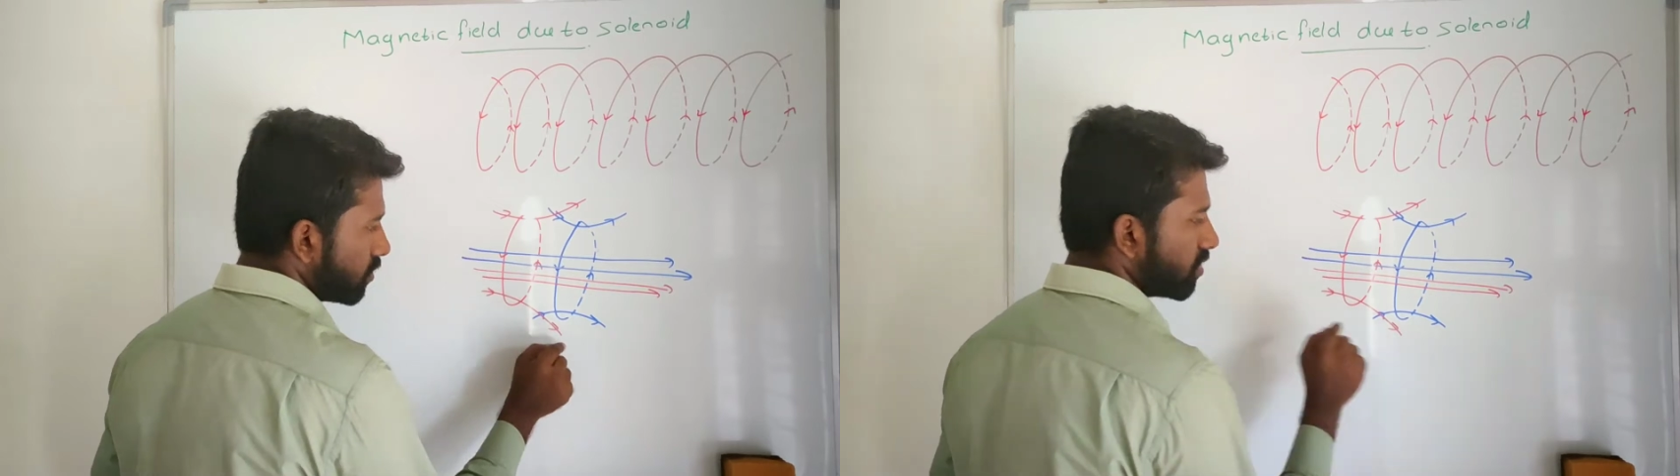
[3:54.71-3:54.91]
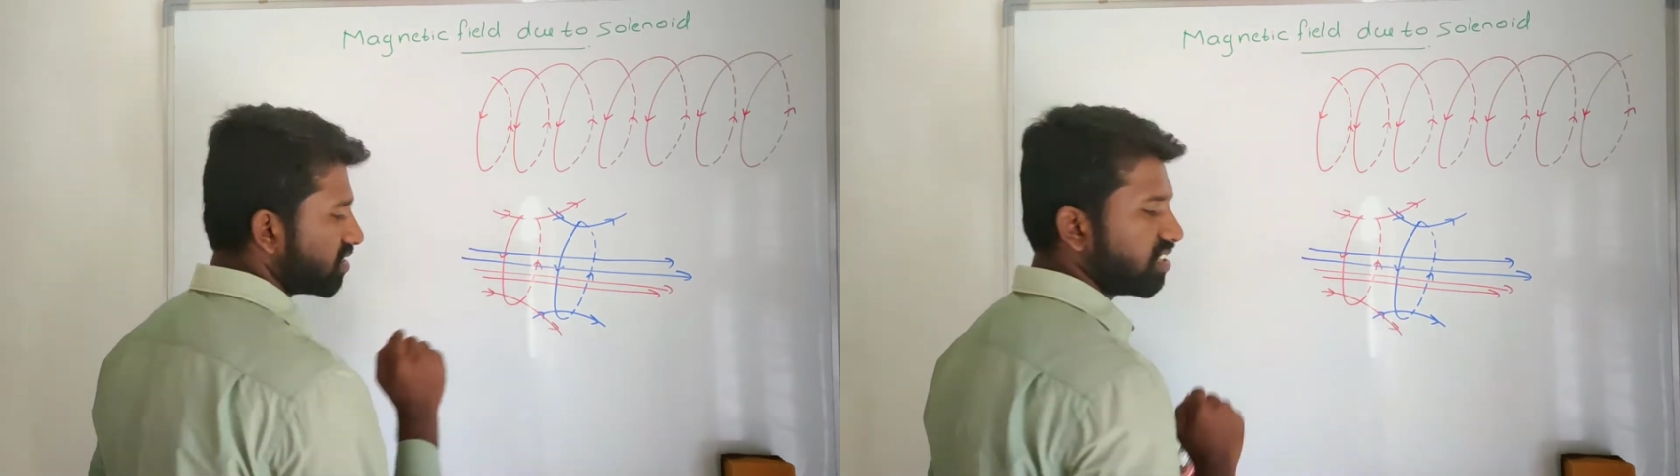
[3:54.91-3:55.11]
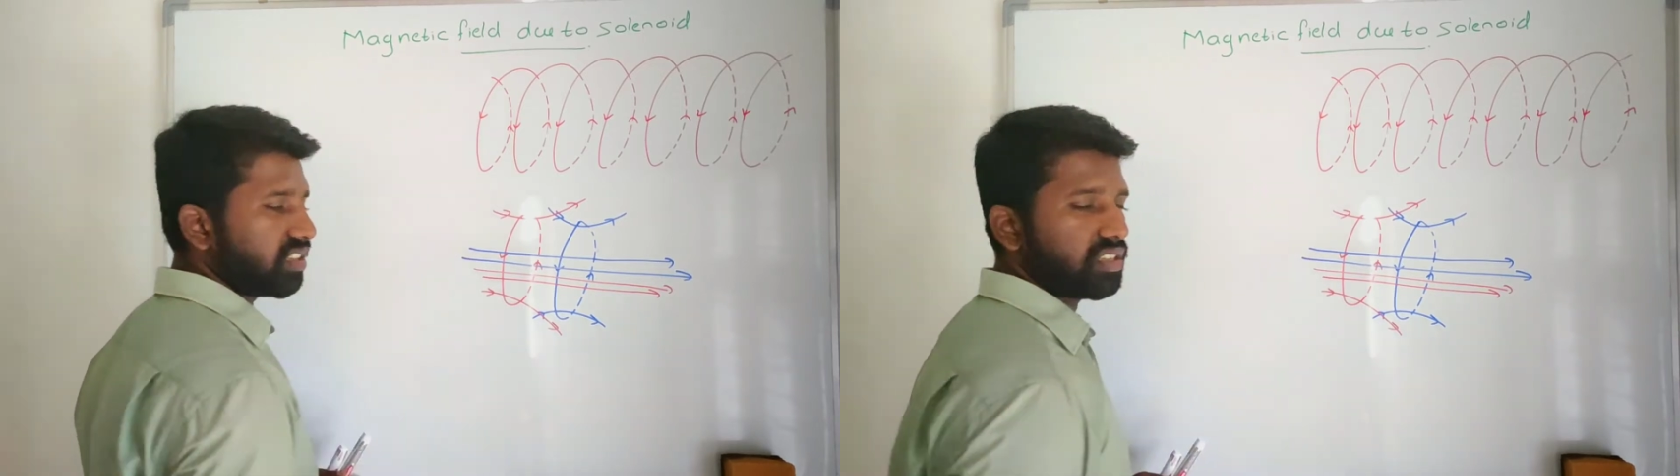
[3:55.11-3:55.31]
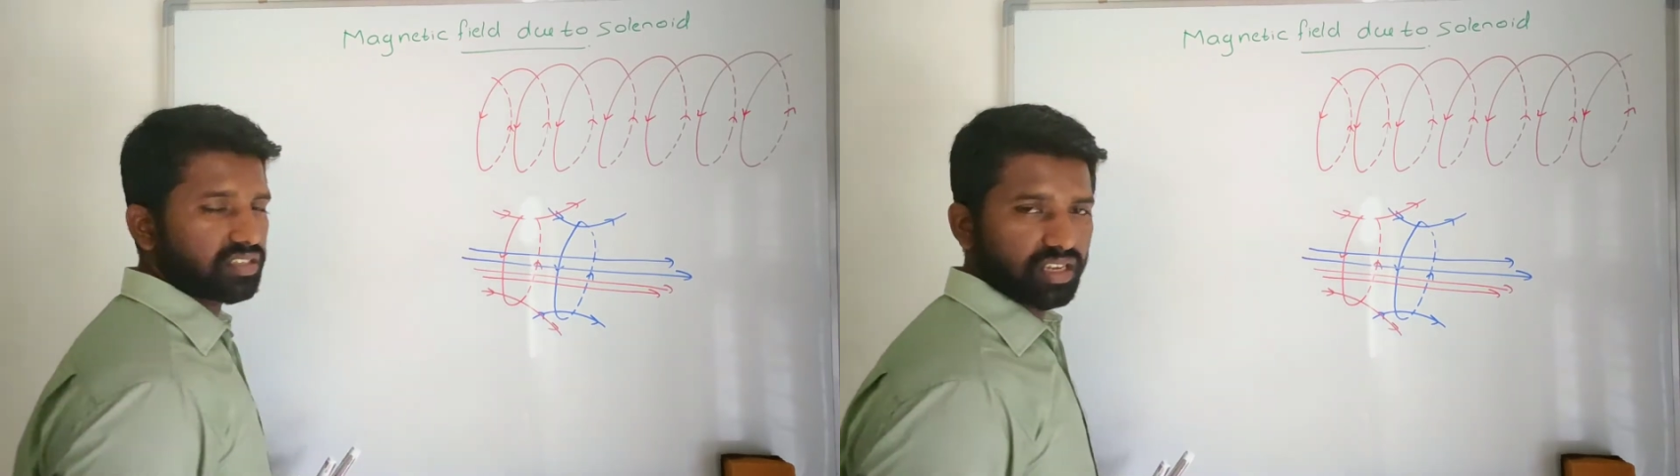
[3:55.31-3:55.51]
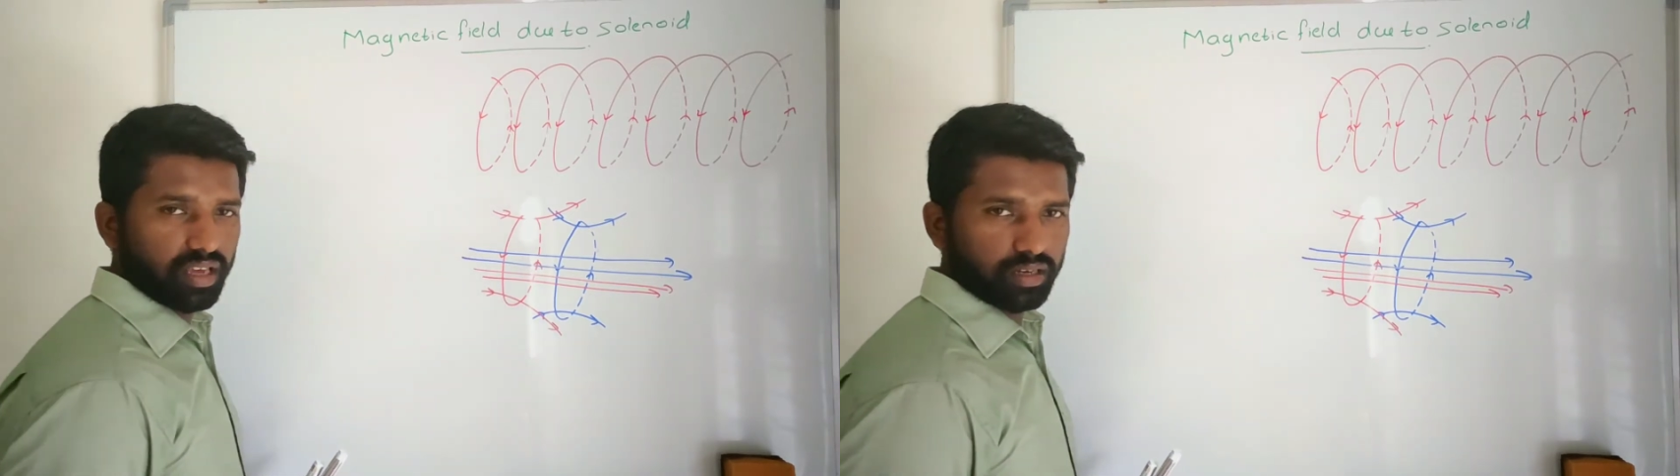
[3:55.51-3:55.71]
this is in
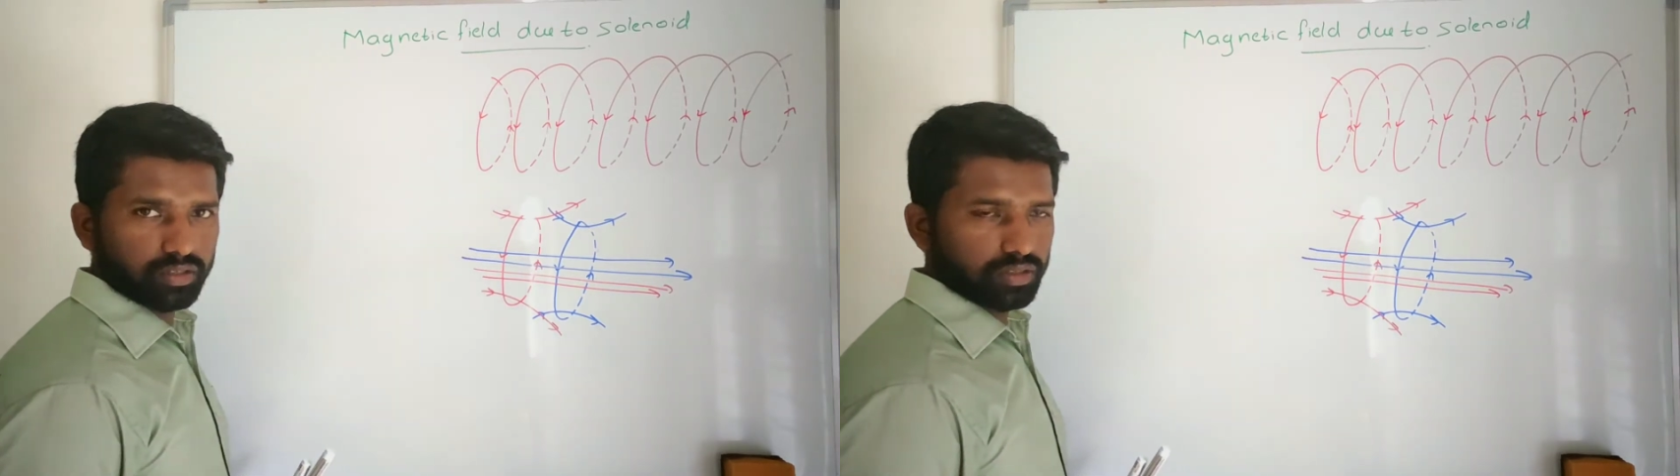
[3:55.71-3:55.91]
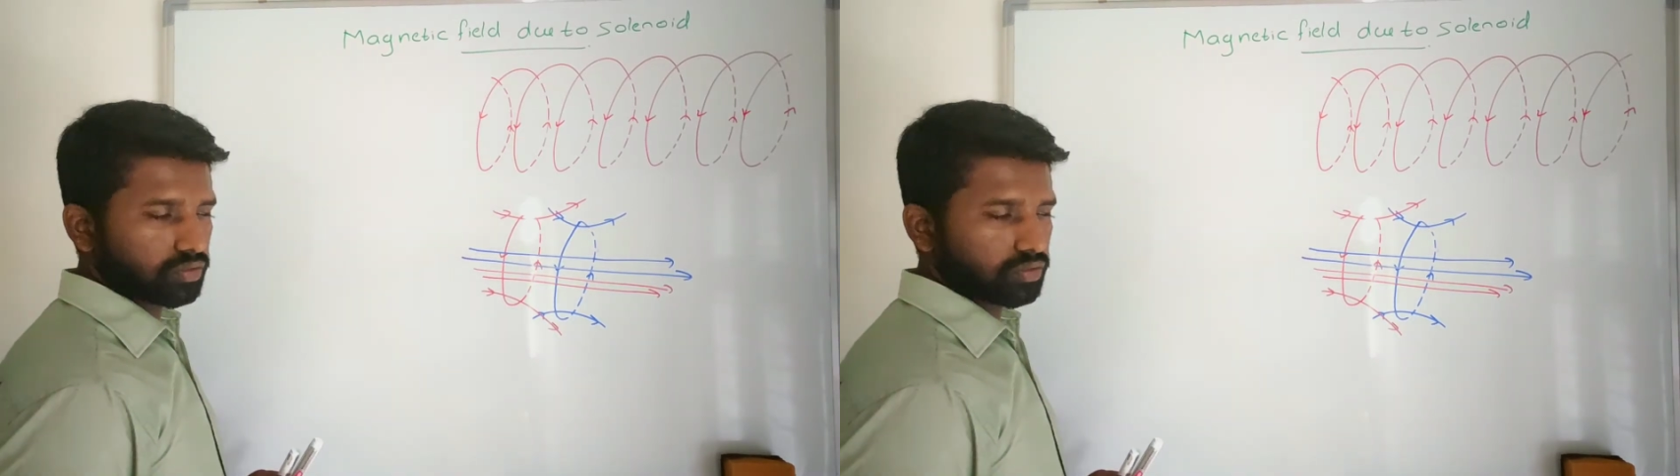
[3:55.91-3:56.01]
this direction.